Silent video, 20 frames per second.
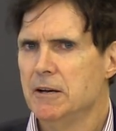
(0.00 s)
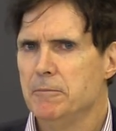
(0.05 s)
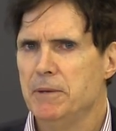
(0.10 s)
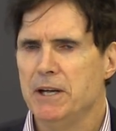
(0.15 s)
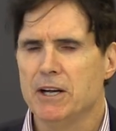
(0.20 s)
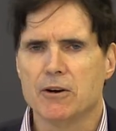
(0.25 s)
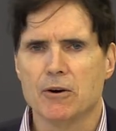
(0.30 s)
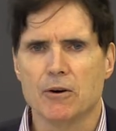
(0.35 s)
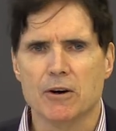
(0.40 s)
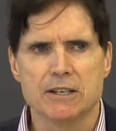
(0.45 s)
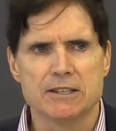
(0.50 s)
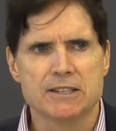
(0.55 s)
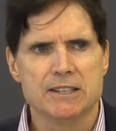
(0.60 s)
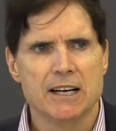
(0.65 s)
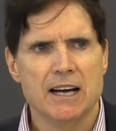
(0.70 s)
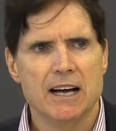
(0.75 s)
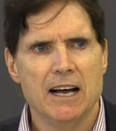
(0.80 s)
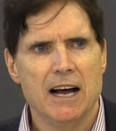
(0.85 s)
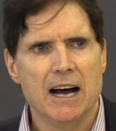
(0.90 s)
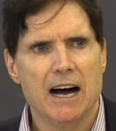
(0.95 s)

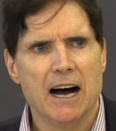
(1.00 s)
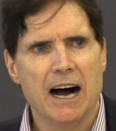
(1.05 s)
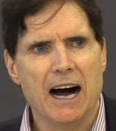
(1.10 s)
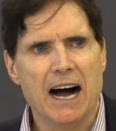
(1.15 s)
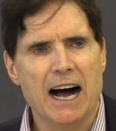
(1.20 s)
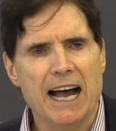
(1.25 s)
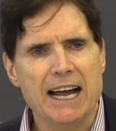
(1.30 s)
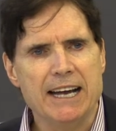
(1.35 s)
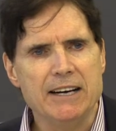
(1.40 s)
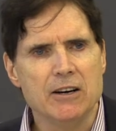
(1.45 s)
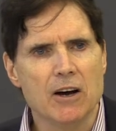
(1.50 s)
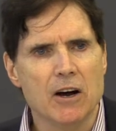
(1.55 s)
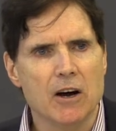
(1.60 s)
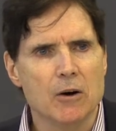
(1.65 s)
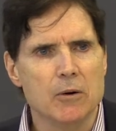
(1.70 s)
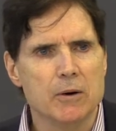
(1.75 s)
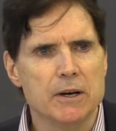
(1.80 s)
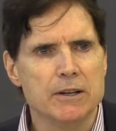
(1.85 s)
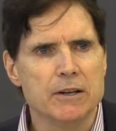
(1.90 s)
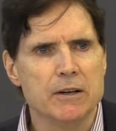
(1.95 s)
Because I
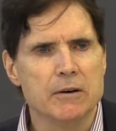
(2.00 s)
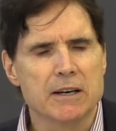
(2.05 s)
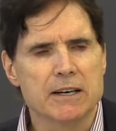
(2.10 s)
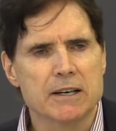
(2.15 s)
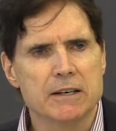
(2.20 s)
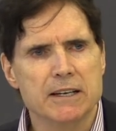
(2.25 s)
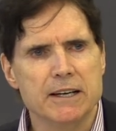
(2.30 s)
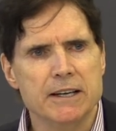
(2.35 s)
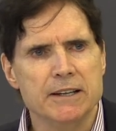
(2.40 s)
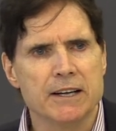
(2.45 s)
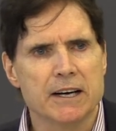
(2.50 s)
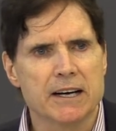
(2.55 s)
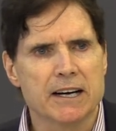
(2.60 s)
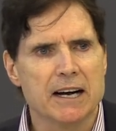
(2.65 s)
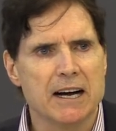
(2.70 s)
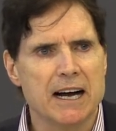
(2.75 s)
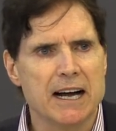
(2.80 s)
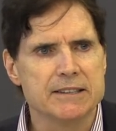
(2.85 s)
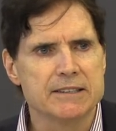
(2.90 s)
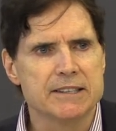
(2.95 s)
know in the, in the
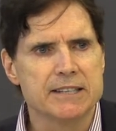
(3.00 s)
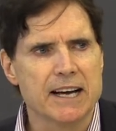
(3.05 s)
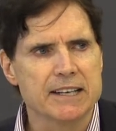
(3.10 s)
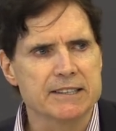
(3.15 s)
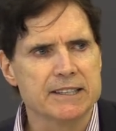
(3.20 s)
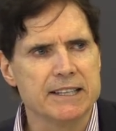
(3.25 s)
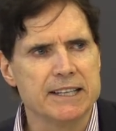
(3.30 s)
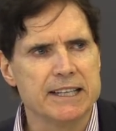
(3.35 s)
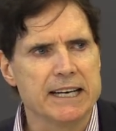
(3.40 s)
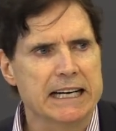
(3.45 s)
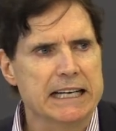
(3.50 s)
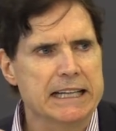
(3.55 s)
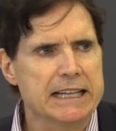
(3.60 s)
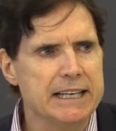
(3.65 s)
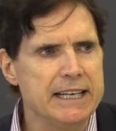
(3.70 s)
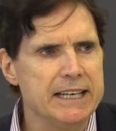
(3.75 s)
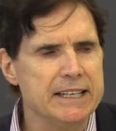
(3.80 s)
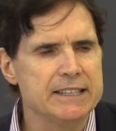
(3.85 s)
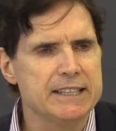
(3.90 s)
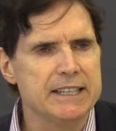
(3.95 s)
context, in the
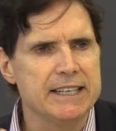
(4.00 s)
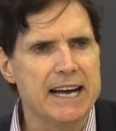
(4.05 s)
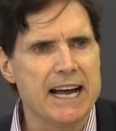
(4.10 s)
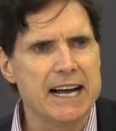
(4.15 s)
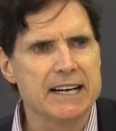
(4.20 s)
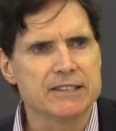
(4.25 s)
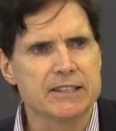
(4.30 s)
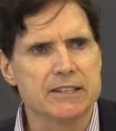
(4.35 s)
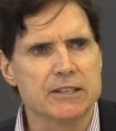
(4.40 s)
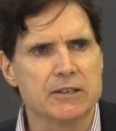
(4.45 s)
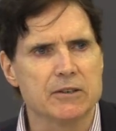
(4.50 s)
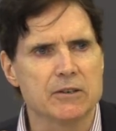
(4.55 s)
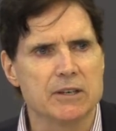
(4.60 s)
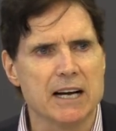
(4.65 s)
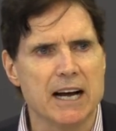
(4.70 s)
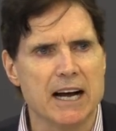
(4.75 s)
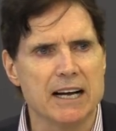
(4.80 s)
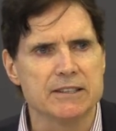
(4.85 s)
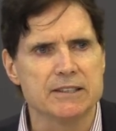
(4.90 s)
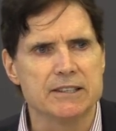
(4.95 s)
ecclesiastical
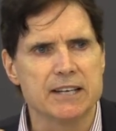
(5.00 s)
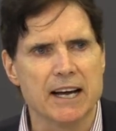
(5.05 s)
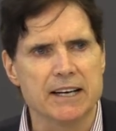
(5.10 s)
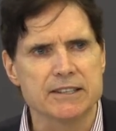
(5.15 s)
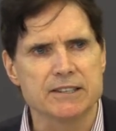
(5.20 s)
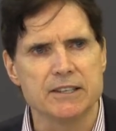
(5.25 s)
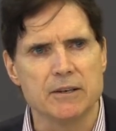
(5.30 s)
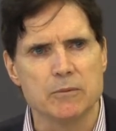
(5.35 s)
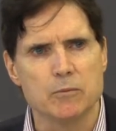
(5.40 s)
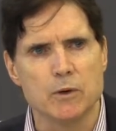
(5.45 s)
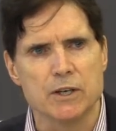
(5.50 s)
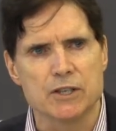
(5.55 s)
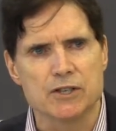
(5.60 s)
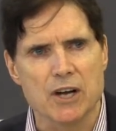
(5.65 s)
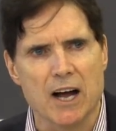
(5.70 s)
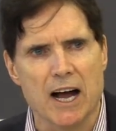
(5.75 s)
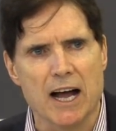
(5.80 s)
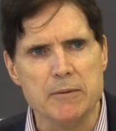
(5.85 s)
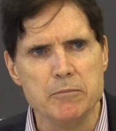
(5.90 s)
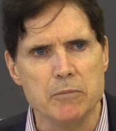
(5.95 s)
context in
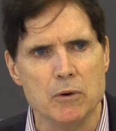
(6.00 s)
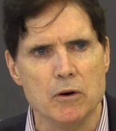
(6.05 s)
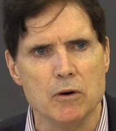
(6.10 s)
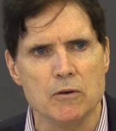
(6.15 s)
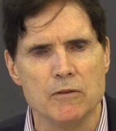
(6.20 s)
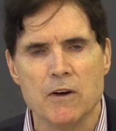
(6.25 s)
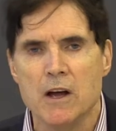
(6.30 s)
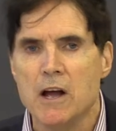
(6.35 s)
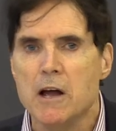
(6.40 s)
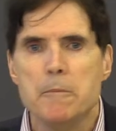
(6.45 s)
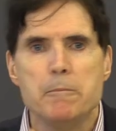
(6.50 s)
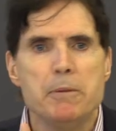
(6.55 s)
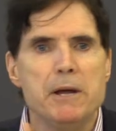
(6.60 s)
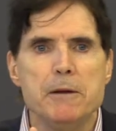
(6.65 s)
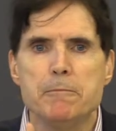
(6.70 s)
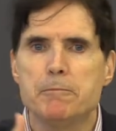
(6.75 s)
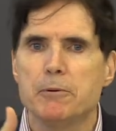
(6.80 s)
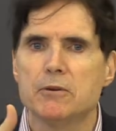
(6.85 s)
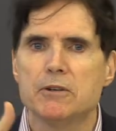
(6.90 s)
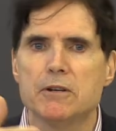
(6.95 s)
which I move,
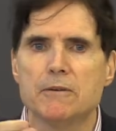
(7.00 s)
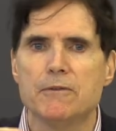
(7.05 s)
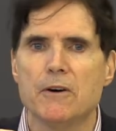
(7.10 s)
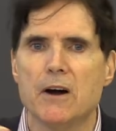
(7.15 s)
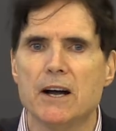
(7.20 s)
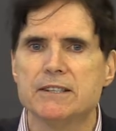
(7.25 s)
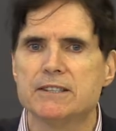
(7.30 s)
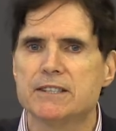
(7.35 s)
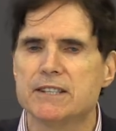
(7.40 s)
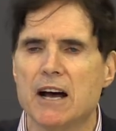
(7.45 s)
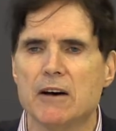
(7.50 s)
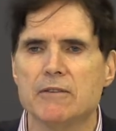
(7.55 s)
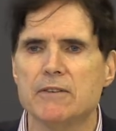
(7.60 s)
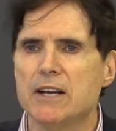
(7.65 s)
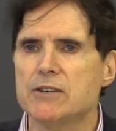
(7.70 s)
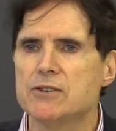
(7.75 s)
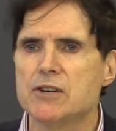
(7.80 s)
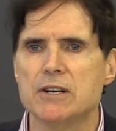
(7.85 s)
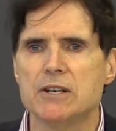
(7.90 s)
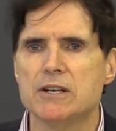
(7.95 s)
people define
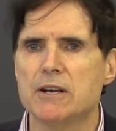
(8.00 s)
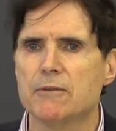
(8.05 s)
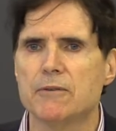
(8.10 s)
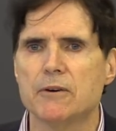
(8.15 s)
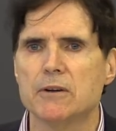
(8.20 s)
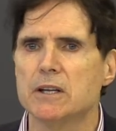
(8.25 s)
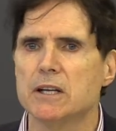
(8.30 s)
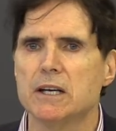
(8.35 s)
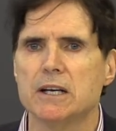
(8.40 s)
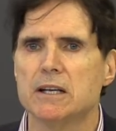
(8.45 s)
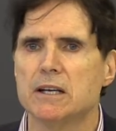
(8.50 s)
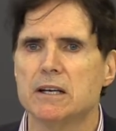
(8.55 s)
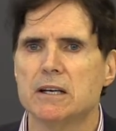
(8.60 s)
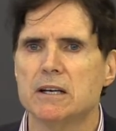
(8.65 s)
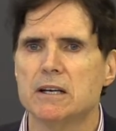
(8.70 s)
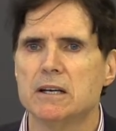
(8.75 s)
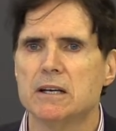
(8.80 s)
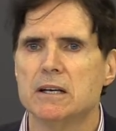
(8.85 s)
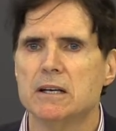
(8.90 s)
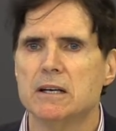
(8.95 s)
salvation differently.
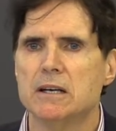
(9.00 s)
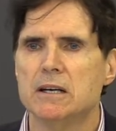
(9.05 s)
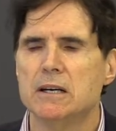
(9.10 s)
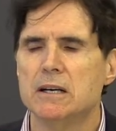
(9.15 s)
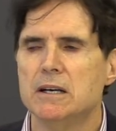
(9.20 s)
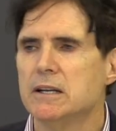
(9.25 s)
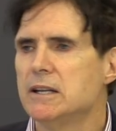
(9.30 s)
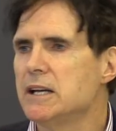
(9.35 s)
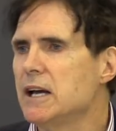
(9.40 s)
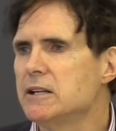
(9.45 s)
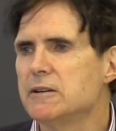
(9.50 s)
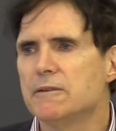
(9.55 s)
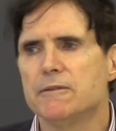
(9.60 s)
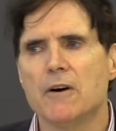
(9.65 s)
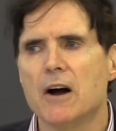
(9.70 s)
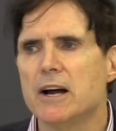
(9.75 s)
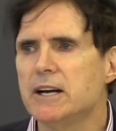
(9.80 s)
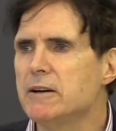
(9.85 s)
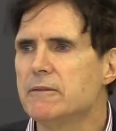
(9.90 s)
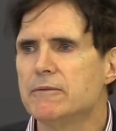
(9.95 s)
They
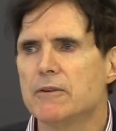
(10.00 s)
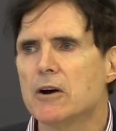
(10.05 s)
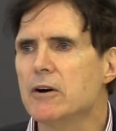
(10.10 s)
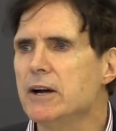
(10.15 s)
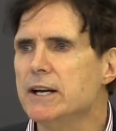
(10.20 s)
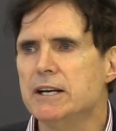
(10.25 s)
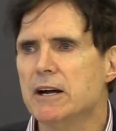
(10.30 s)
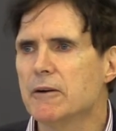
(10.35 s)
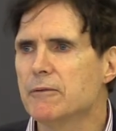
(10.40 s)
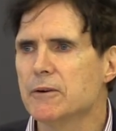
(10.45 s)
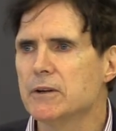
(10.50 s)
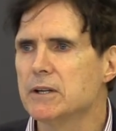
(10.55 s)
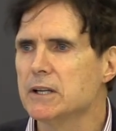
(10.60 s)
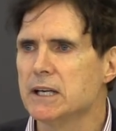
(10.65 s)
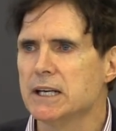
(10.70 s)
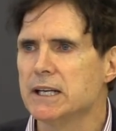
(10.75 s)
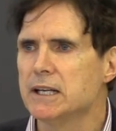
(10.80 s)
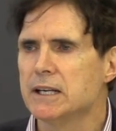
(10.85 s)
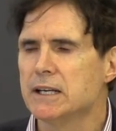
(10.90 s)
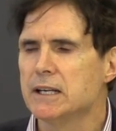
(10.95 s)
define it very
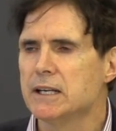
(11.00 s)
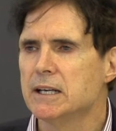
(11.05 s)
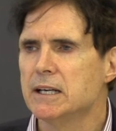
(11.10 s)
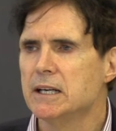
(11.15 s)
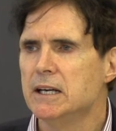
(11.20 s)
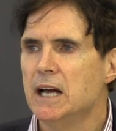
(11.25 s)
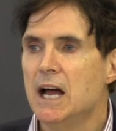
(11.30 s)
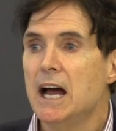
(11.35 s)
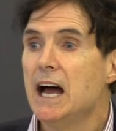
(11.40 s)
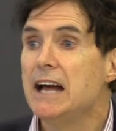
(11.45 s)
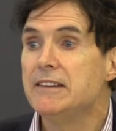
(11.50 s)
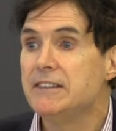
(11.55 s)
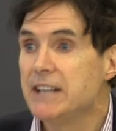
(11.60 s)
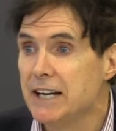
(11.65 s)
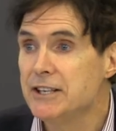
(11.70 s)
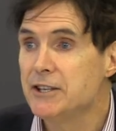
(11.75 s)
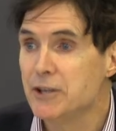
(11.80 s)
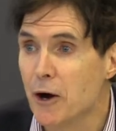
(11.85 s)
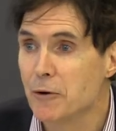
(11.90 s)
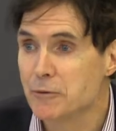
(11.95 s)
differently. And
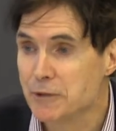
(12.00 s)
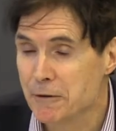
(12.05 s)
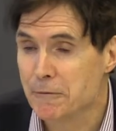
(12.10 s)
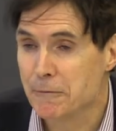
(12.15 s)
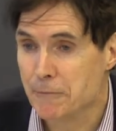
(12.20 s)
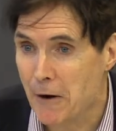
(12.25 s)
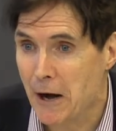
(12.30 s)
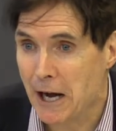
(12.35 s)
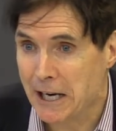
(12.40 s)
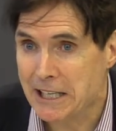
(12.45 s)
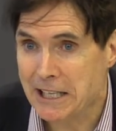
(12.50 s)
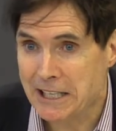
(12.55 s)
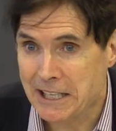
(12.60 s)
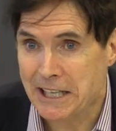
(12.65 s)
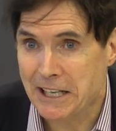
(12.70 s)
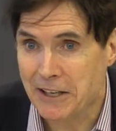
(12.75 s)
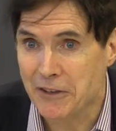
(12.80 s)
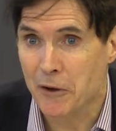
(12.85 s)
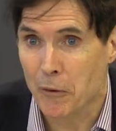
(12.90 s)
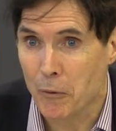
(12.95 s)
they don't define
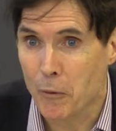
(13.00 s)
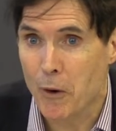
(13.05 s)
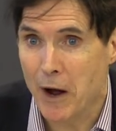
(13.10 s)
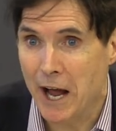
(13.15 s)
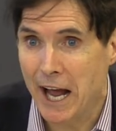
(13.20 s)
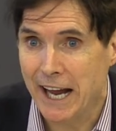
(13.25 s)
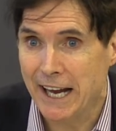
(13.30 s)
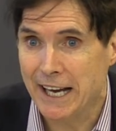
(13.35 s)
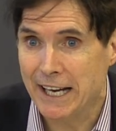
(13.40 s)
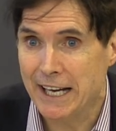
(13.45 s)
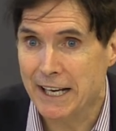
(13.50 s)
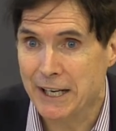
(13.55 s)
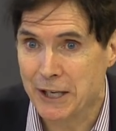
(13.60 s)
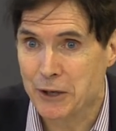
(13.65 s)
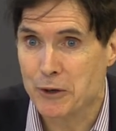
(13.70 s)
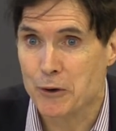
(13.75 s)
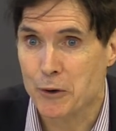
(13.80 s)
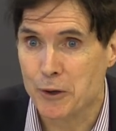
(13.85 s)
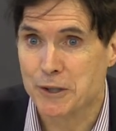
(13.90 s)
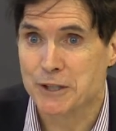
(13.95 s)
it in the way in
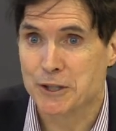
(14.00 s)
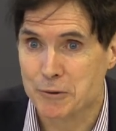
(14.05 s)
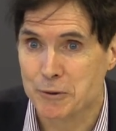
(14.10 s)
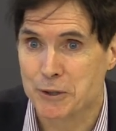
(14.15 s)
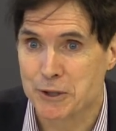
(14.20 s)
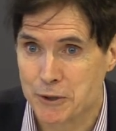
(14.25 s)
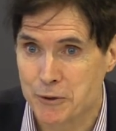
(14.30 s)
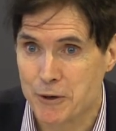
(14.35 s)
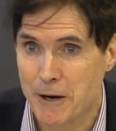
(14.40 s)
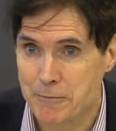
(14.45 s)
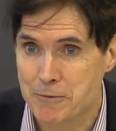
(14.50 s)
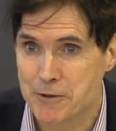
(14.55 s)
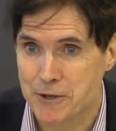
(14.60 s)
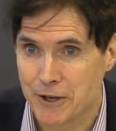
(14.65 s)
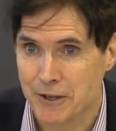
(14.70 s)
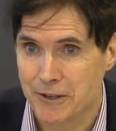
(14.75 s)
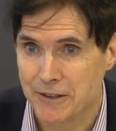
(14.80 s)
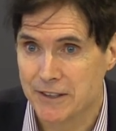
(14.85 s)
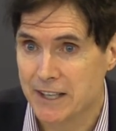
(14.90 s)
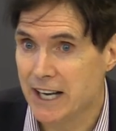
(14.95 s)
accordance with
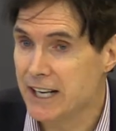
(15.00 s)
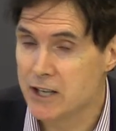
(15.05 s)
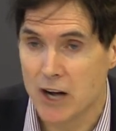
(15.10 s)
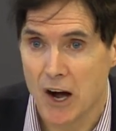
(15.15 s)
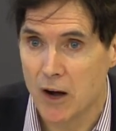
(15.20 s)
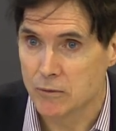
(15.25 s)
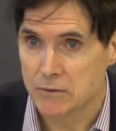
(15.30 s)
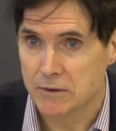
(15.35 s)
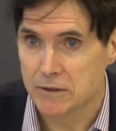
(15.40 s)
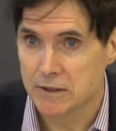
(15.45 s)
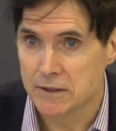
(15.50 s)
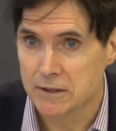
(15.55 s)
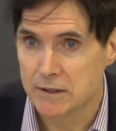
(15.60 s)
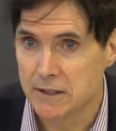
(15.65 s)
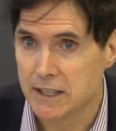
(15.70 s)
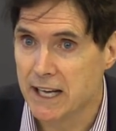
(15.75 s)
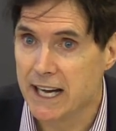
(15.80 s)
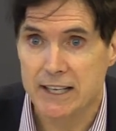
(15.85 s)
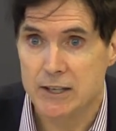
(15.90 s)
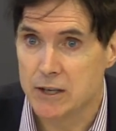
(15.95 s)
Scripture. They don't.
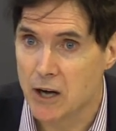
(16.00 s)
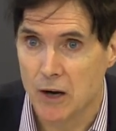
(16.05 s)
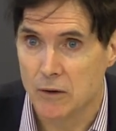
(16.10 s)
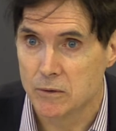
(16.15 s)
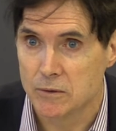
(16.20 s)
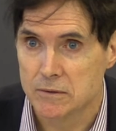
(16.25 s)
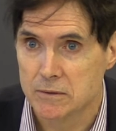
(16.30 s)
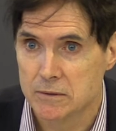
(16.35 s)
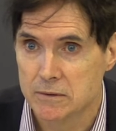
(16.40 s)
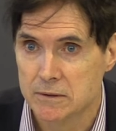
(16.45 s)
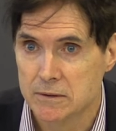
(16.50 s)
They don't.